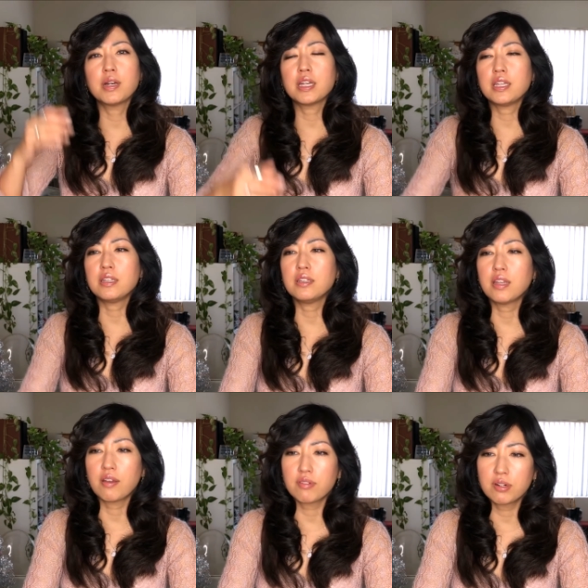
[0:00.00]
but it
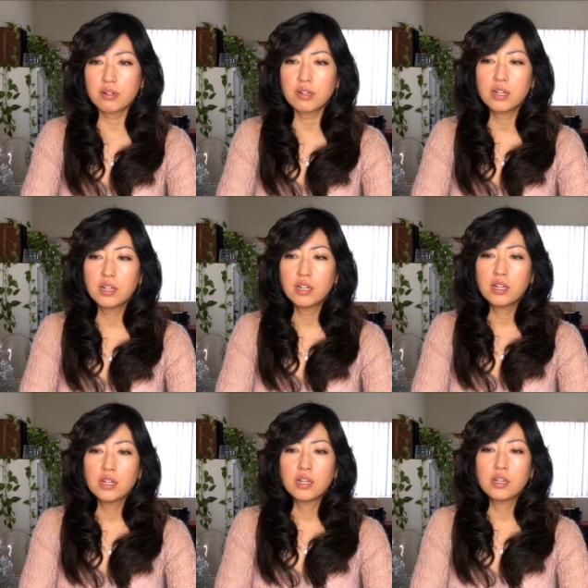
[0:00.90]
never
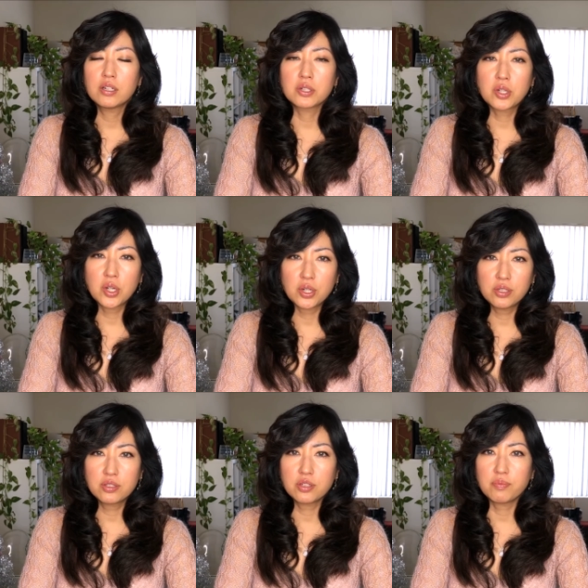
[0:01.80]

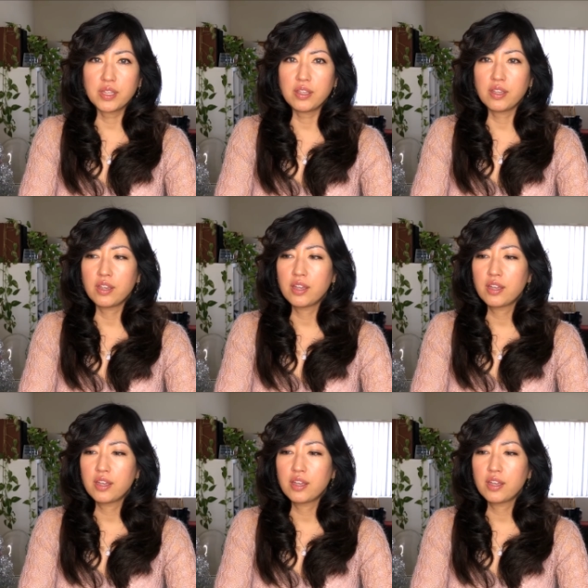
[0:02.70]
occurred to me